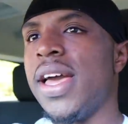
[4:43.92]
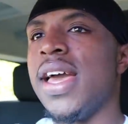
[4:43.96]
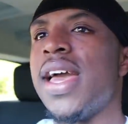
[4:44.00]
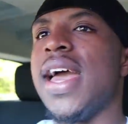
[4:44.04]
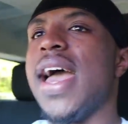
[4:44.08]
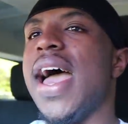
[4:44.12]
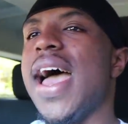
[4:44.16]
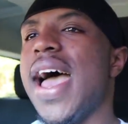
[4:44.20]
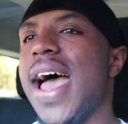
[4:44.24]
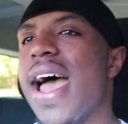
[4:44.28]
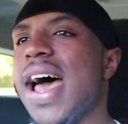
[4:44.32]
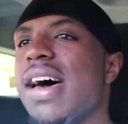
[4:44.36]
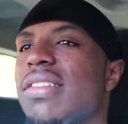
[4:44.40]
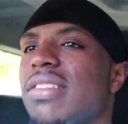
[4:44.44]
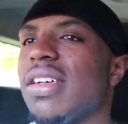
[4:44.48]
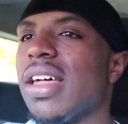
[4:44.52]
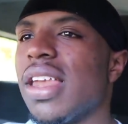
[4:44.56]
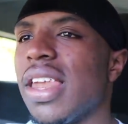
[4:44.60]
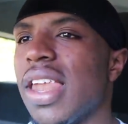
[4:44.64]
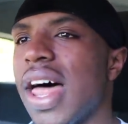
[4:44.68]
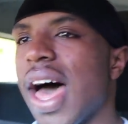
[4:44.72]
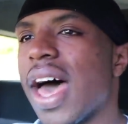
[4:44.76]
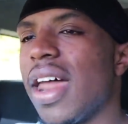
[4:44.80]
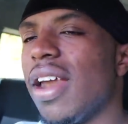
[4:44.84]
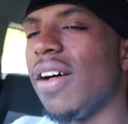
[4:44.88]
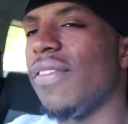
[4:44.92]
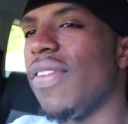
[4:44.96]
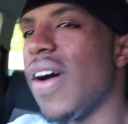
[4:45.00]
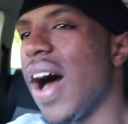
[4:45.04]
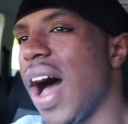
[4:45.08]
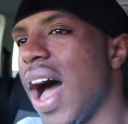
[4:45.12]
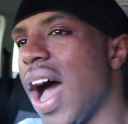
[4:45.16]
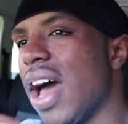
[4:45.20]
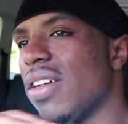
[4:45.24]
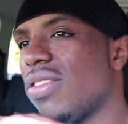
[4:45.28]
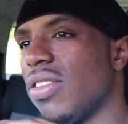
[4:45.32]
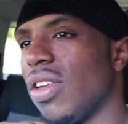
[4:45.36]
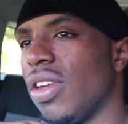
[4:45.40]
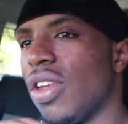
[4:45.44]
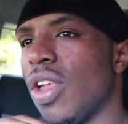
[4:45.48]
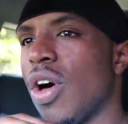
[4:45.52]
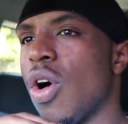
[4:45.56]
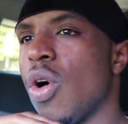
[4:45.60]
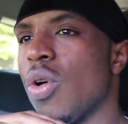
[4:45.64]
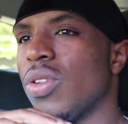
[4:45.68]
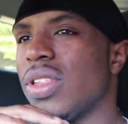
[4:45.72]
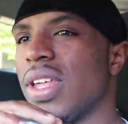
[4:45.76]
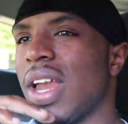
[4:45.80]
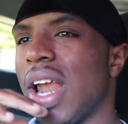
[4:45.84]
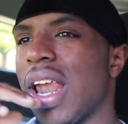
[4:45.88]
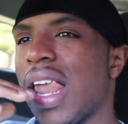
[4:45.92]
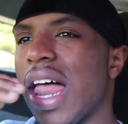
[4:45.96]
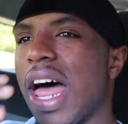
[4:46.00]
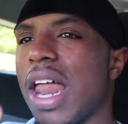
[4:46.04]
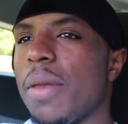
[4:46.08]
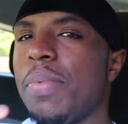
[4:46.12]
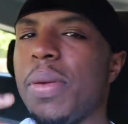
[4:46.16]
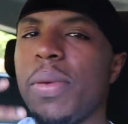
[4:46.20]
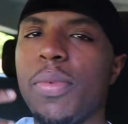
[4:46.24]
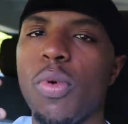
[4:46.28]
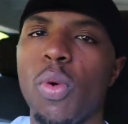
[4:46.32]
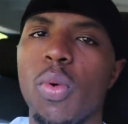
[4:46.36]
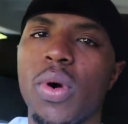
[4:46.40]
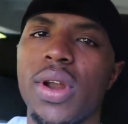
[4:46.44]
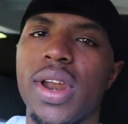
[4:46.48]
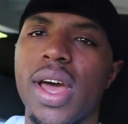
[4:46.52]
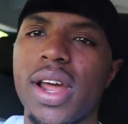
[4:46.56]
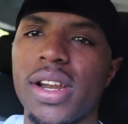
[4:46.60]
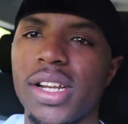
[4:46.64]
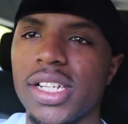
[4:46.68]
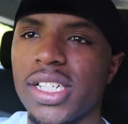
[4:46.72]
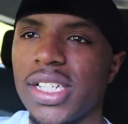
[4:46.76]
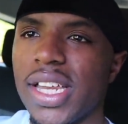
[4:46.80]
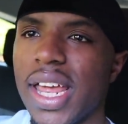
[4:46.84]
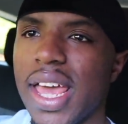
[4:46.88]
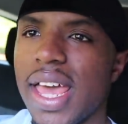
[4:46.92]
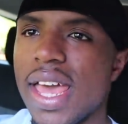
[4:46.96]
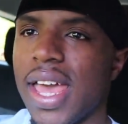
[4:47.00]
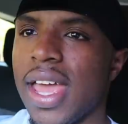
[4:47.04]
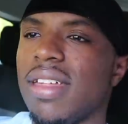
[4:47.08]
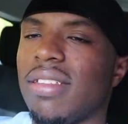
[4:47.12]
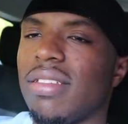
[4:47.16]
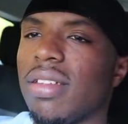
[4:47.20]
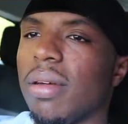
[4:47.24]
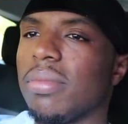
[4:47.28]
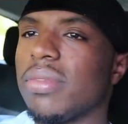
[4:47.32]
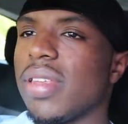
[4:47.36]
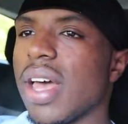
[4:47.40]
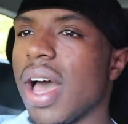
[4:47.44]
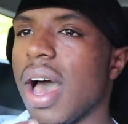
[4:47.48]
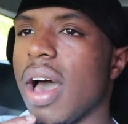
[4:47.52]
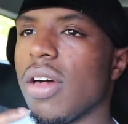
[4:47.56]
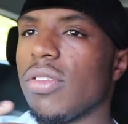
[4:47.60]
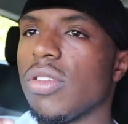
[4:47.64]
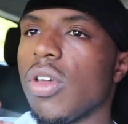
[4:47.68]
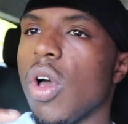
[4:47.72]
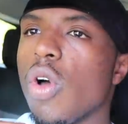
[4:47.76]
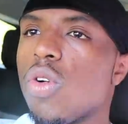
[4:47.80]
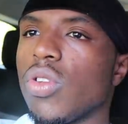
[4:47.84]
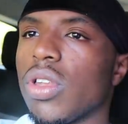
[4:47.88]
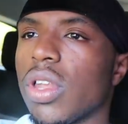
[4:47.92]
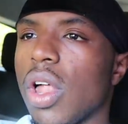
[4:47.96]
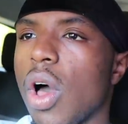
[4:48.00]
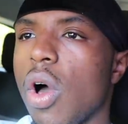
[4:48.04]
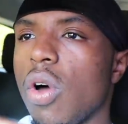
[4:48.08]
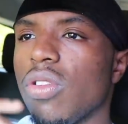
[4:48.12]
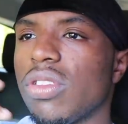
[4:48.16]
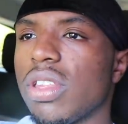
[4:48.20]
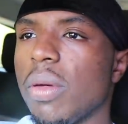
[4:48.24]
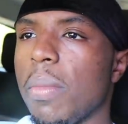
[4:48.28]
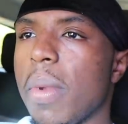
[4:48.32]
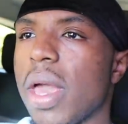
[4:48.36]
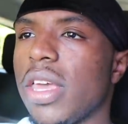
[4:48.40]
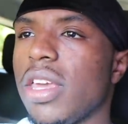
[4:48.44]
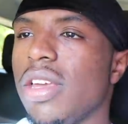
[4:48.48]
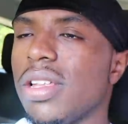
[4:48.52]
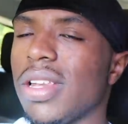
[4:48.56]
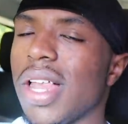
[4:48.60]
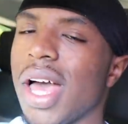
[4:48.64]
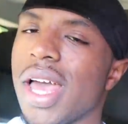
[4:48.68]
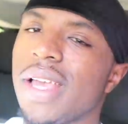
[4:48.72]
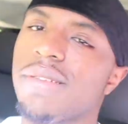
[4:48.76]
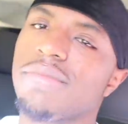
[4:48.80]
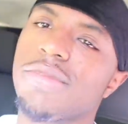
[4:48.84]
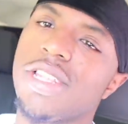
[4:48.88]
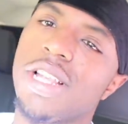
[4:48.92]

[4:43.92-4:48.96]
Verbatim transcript: it has a lot of highs and lows that a lot of people want to understand. And sometimes those lows can make you like,